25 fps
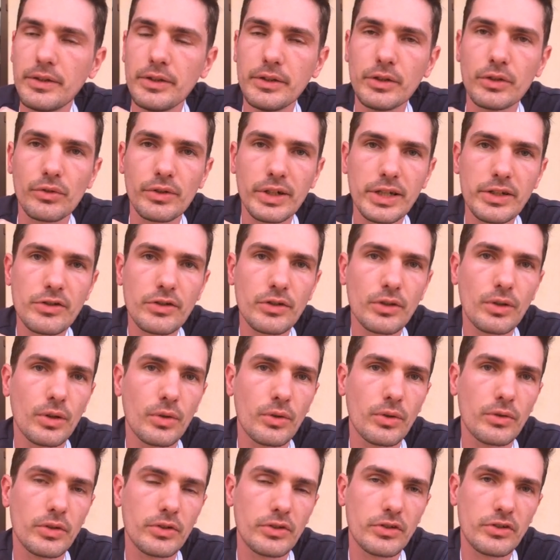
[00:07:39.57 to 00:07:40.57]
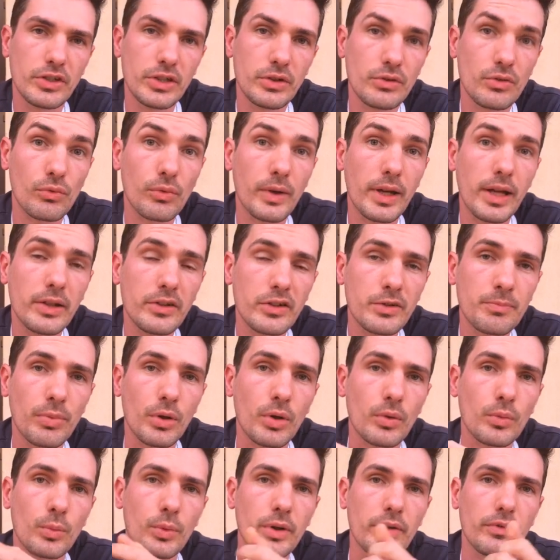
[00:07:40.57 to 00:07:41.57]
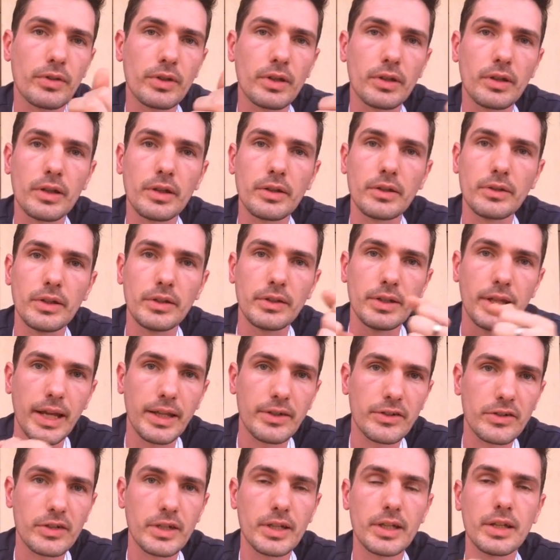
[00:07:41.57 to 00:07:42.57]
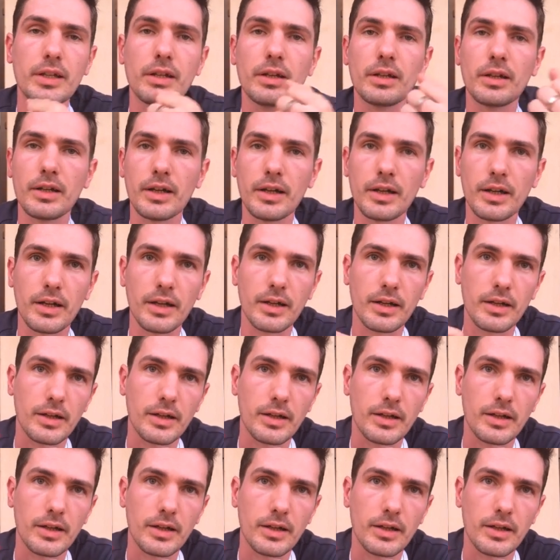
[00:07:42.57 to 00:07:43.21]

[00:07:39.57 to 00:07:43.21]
did the original Citroën Spot with the dancing